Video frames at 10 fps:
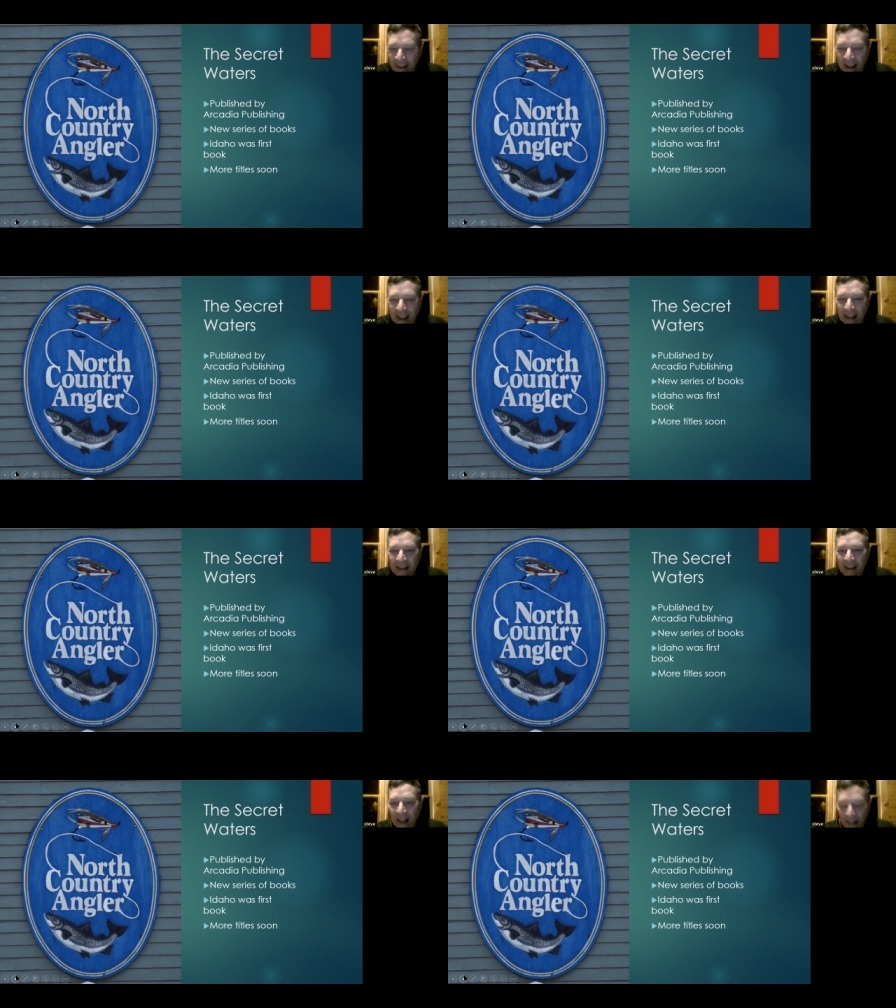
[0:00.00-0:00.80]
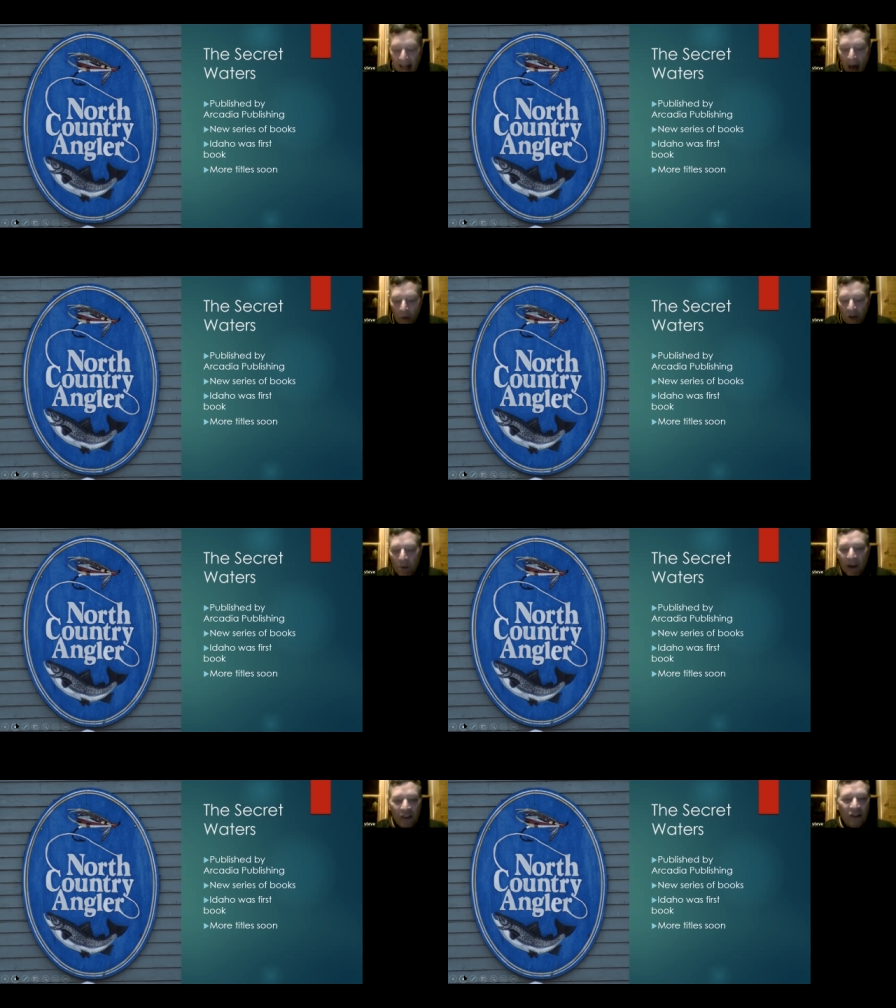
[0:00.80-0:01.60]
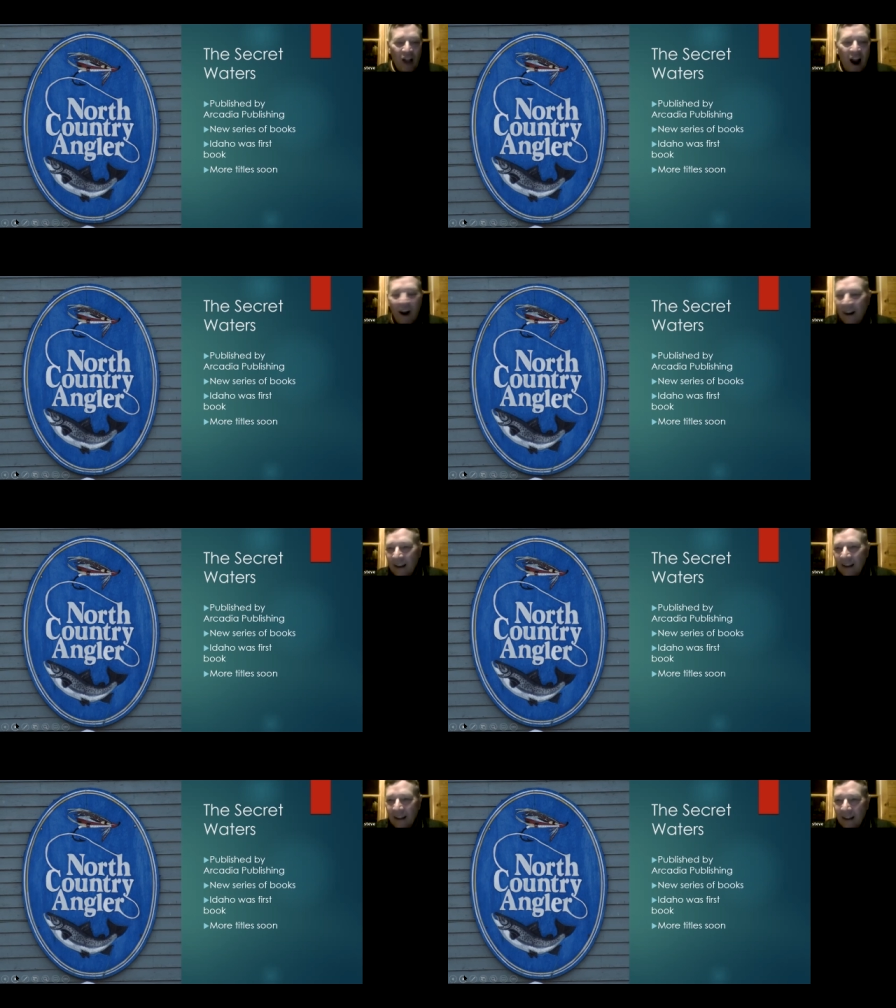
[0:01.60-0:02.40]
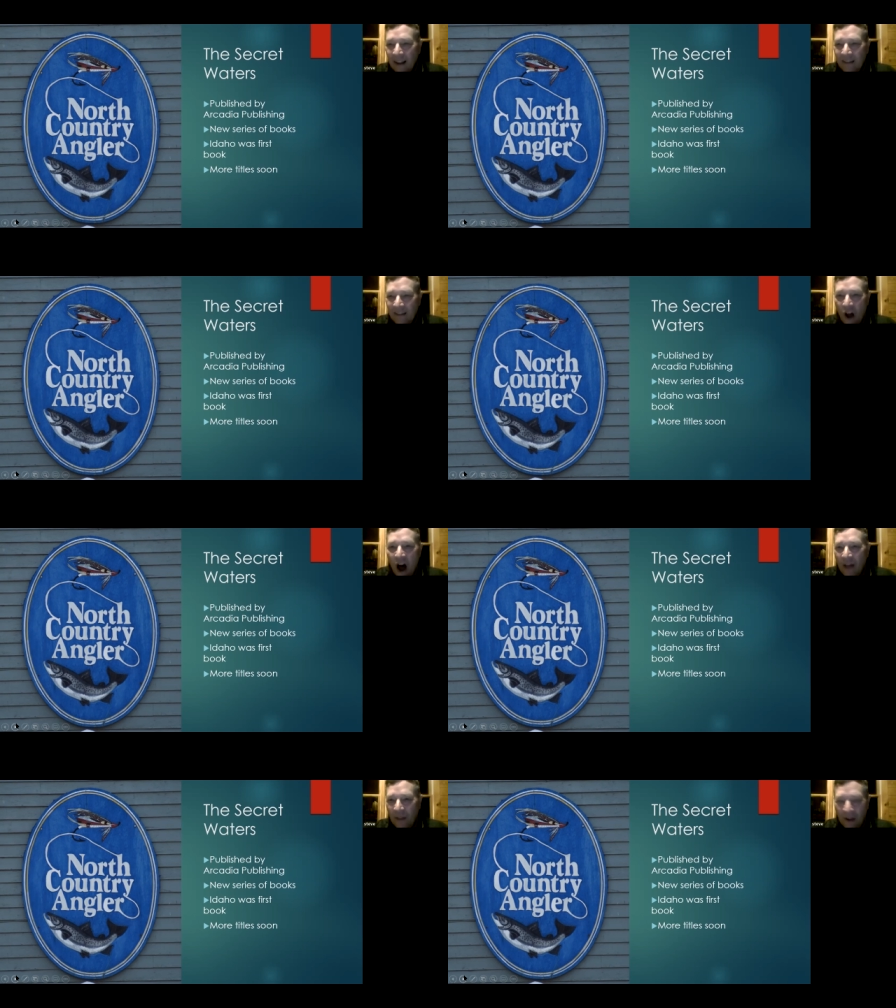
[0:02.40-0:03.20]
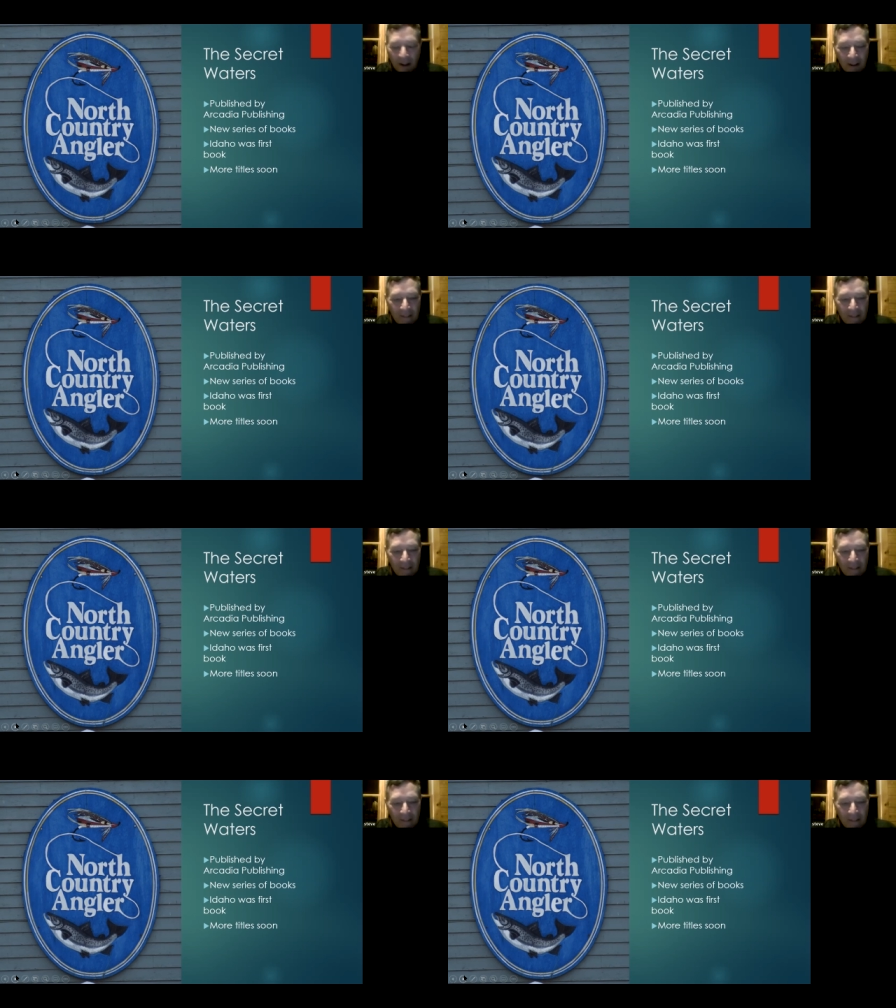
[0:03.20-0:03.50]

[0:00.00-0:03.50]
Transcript: And uh, that was my start as an author,